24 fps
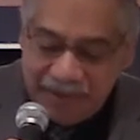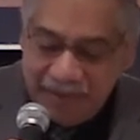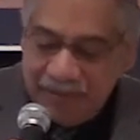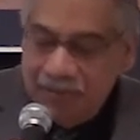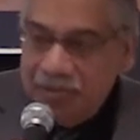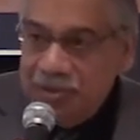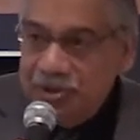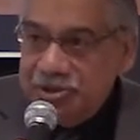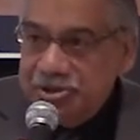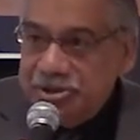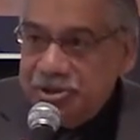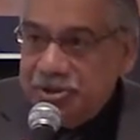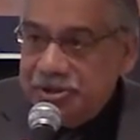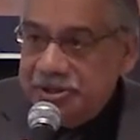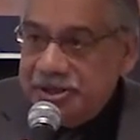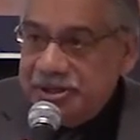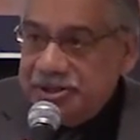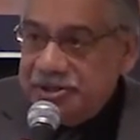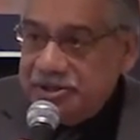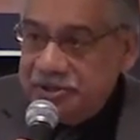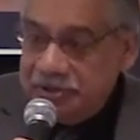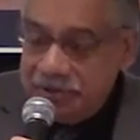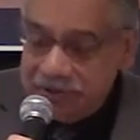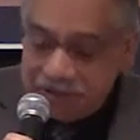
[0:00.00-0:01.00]
Bonjour à
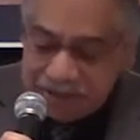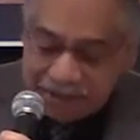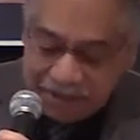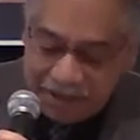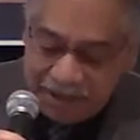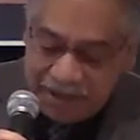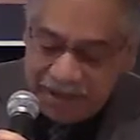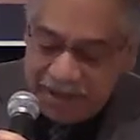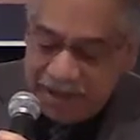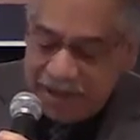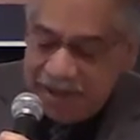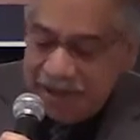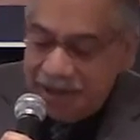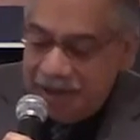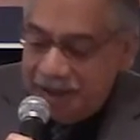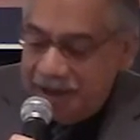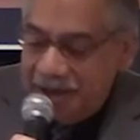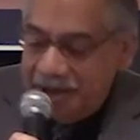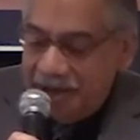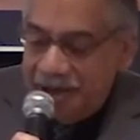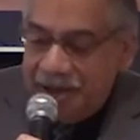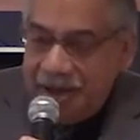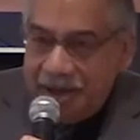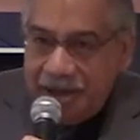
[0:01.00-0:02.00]
tous.
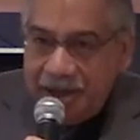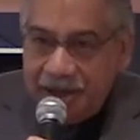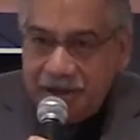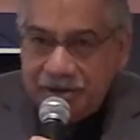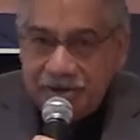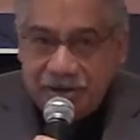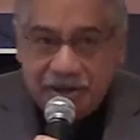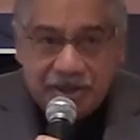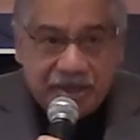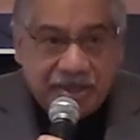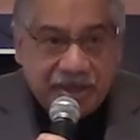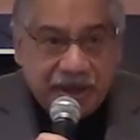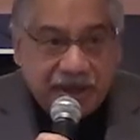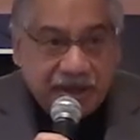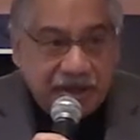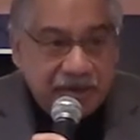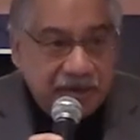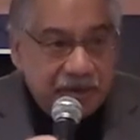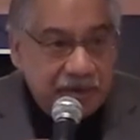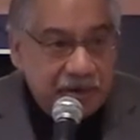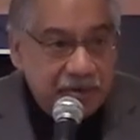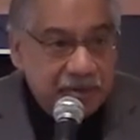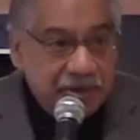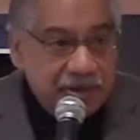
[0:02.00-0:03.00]
Adrian, thank you
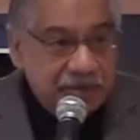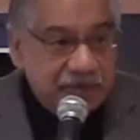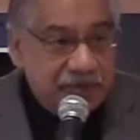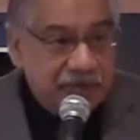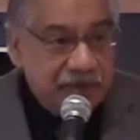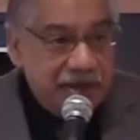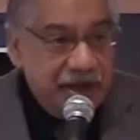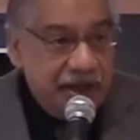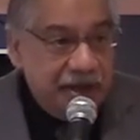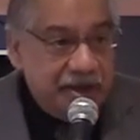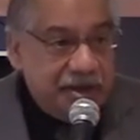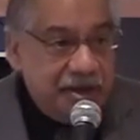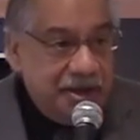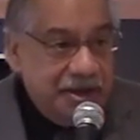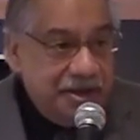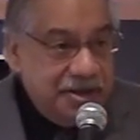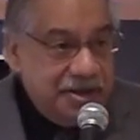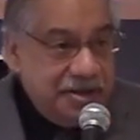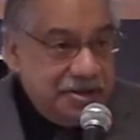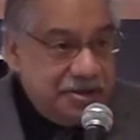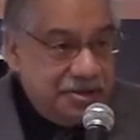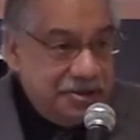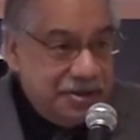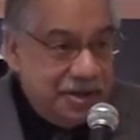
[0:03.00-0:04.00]
very much for that kind
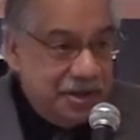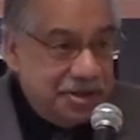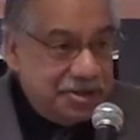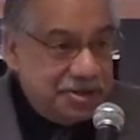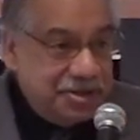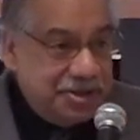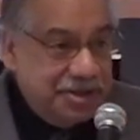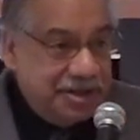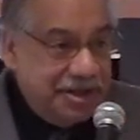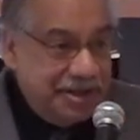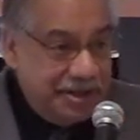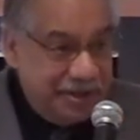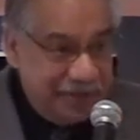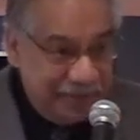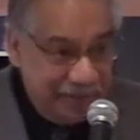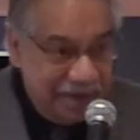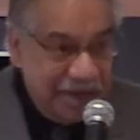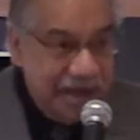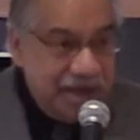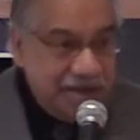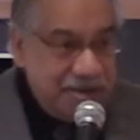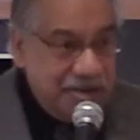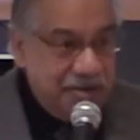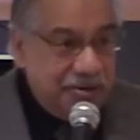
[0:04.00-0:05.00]
introduction, and I'm
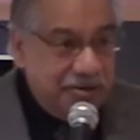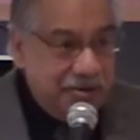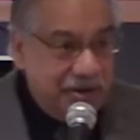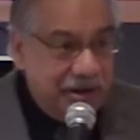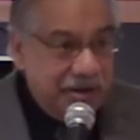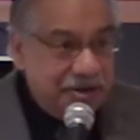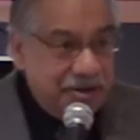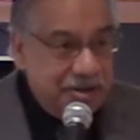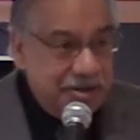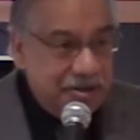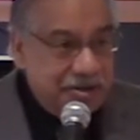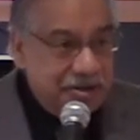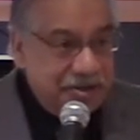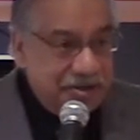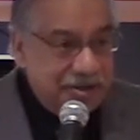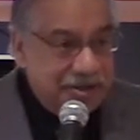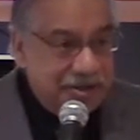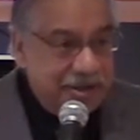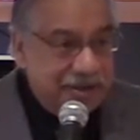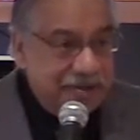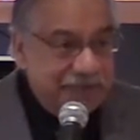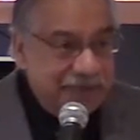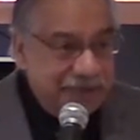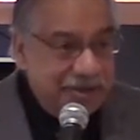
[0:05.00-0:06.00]
glad you corrected
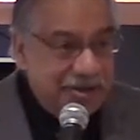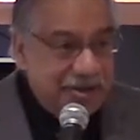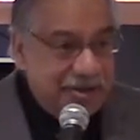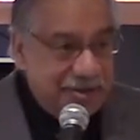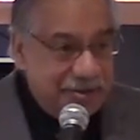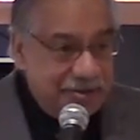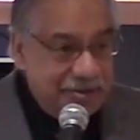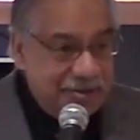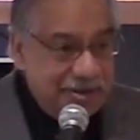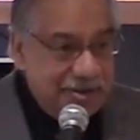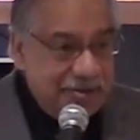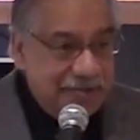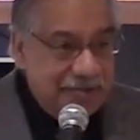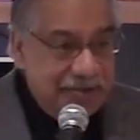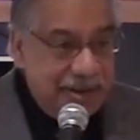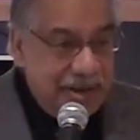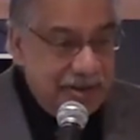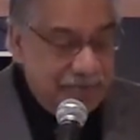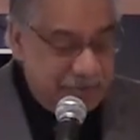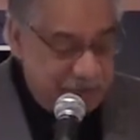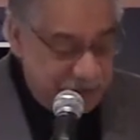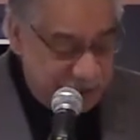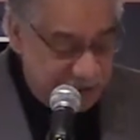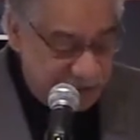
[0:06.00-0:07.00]
yourself in terms of my
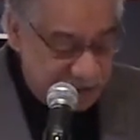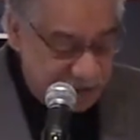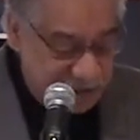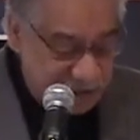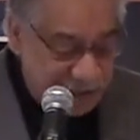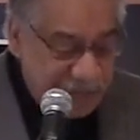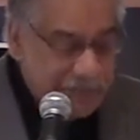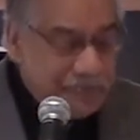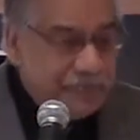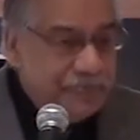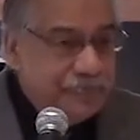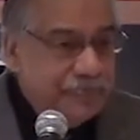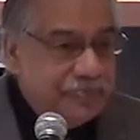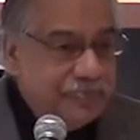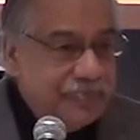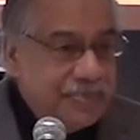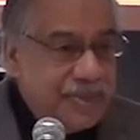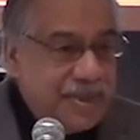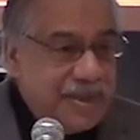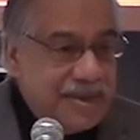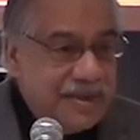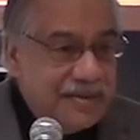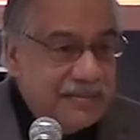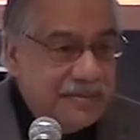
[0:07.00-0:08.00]
position.
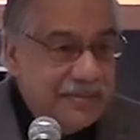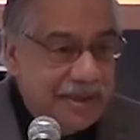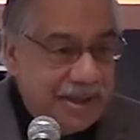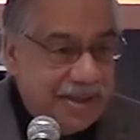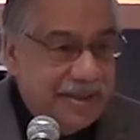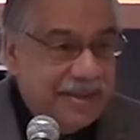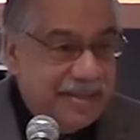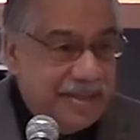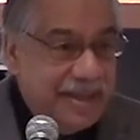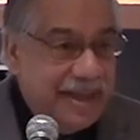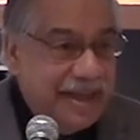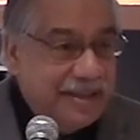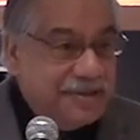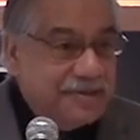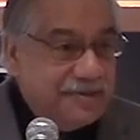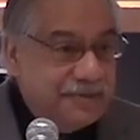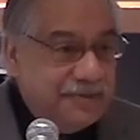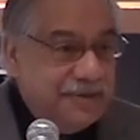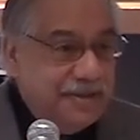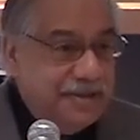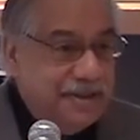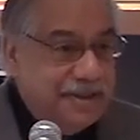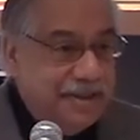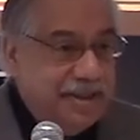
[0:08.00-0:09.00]
But thanks
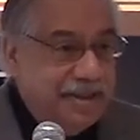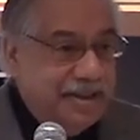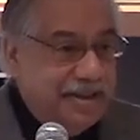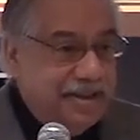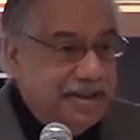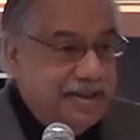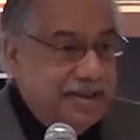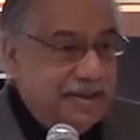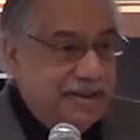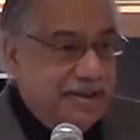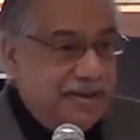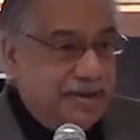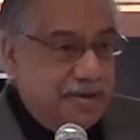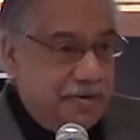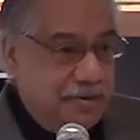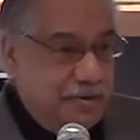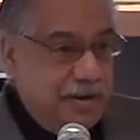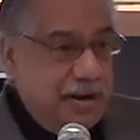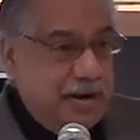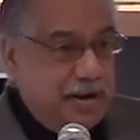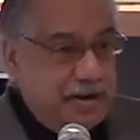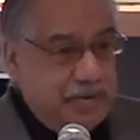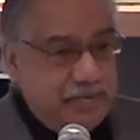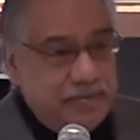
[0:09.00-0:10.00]
for the
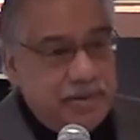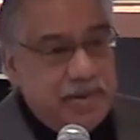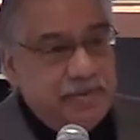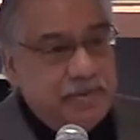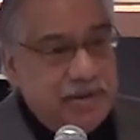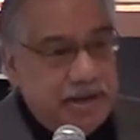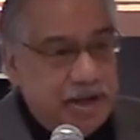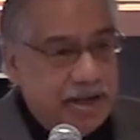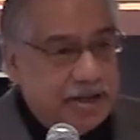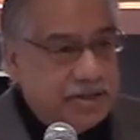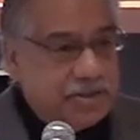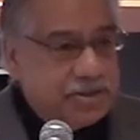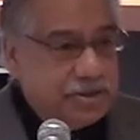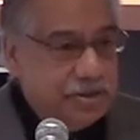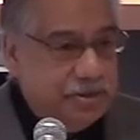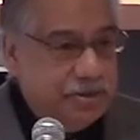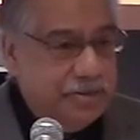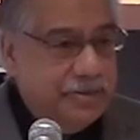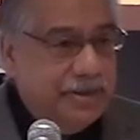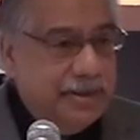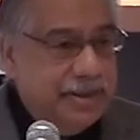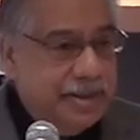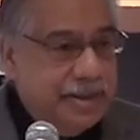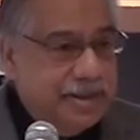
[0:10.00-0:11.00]
credit. Maybe next
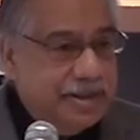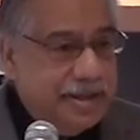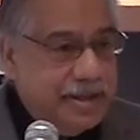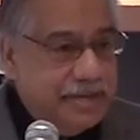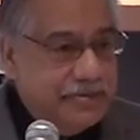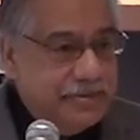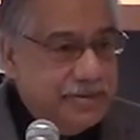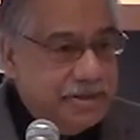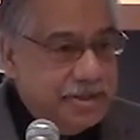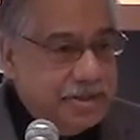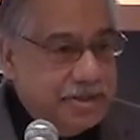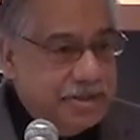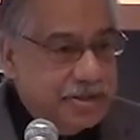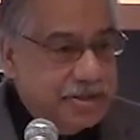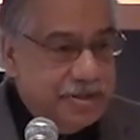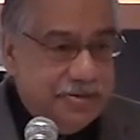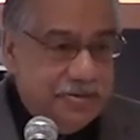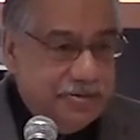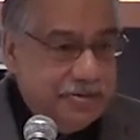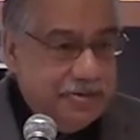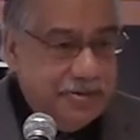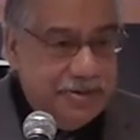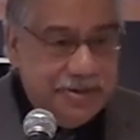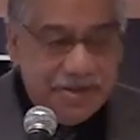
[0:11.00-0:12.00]
term I'll get that position,
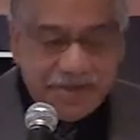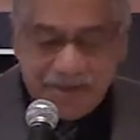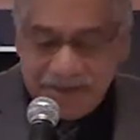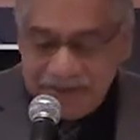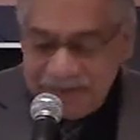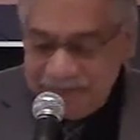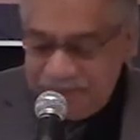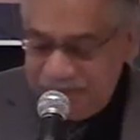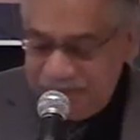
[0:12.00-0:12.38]
who knows.